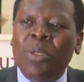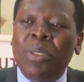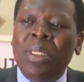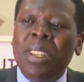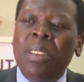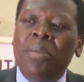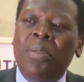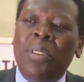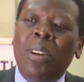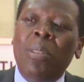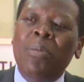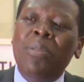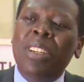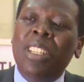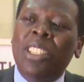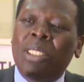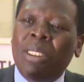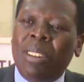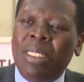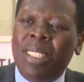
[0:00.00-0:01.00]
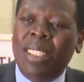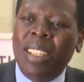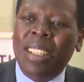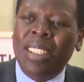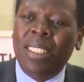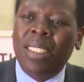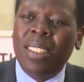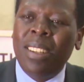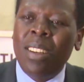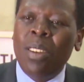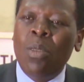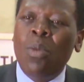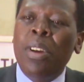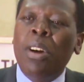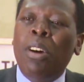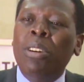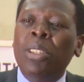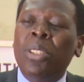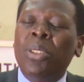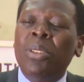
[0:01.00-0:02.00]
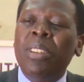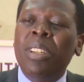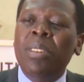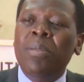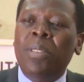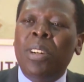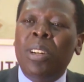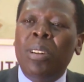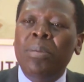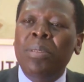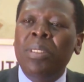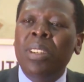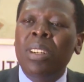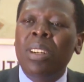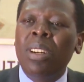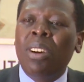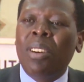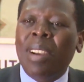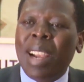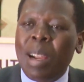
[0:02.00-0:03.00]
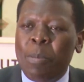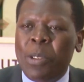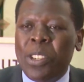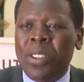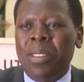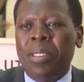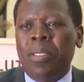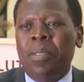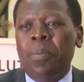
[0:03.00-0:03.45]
we devolved resources, we also devolved corruption.